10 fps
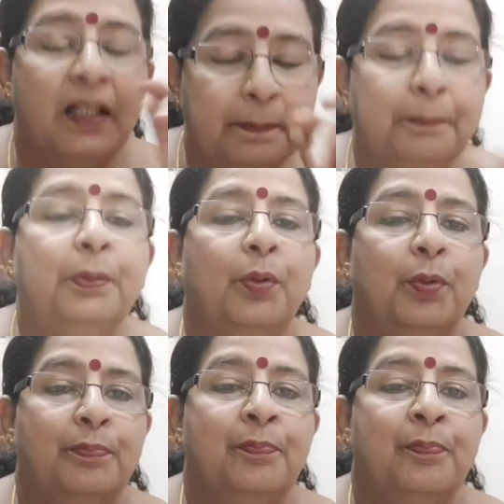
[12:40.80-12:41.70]

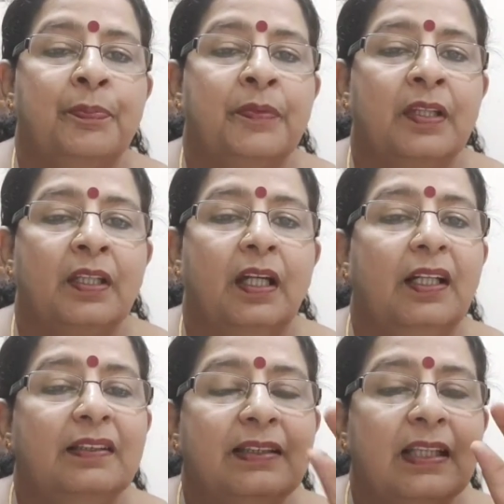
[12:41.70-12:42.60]
poem.
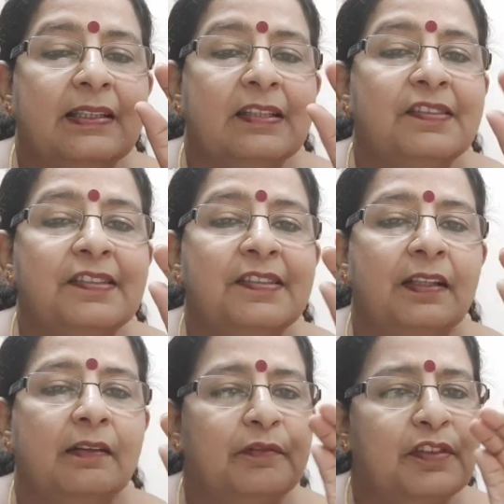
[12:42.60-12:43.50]
That is,
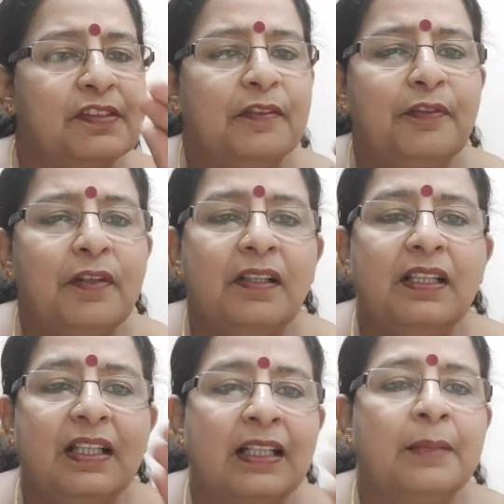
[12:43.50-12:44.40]
first of
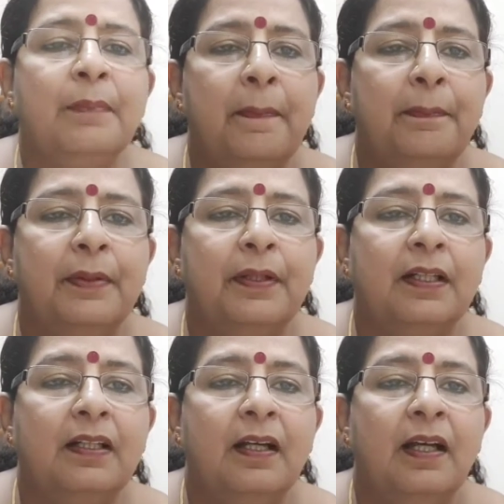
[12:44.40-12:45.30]
all,
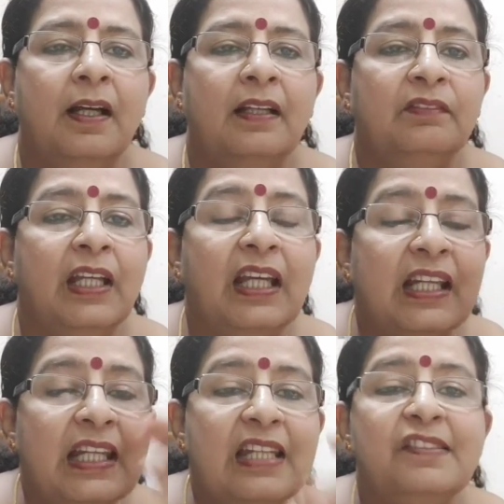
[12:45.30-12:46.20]
remember, there
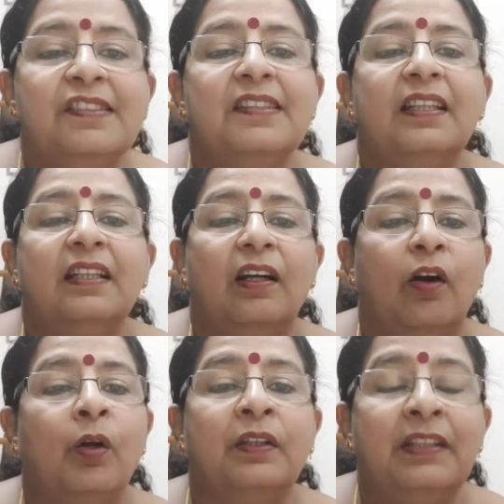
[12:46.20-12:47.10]

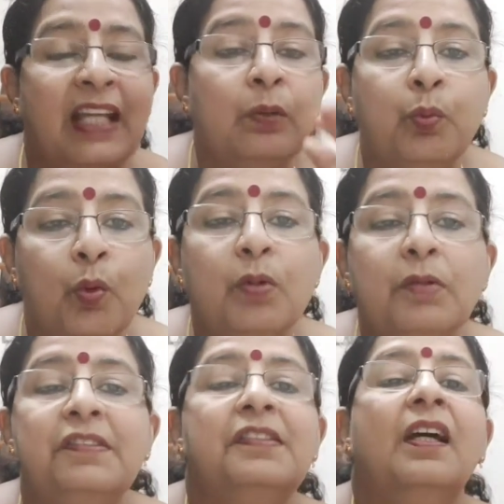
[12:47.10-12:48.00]

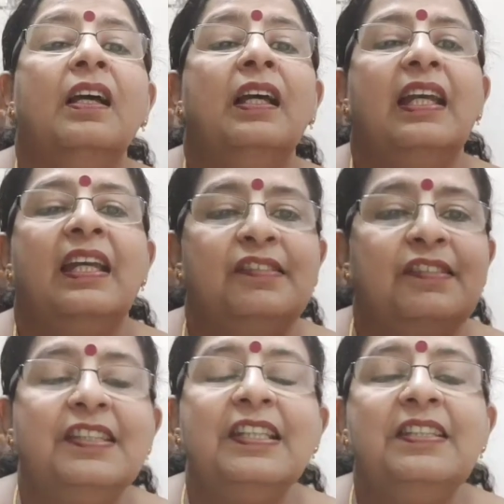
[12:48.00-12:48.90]
was a
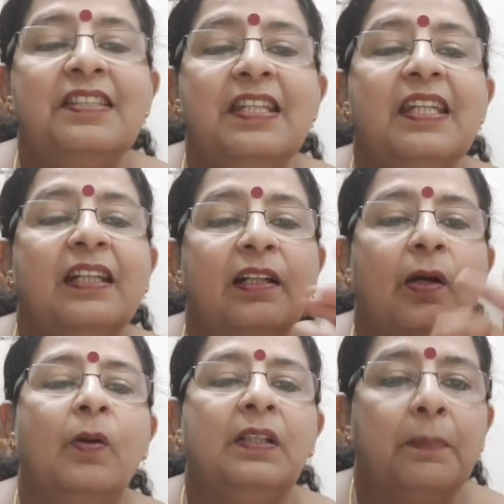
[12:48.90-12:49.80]
city
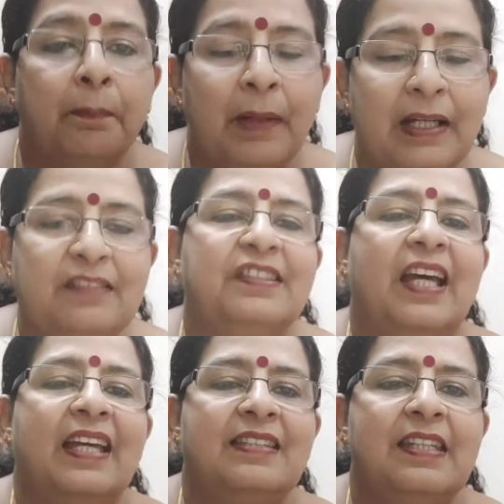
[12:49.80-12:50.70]
called
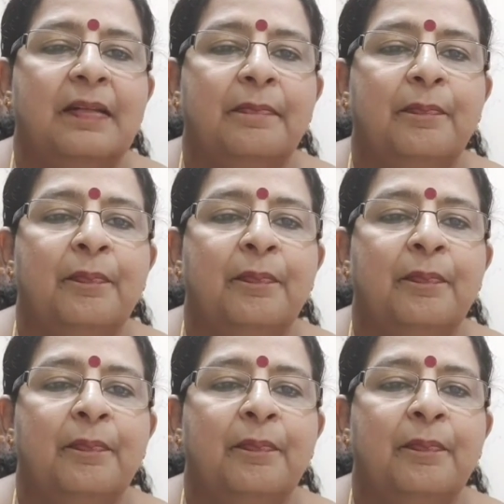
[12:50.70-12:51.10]
Byzantium,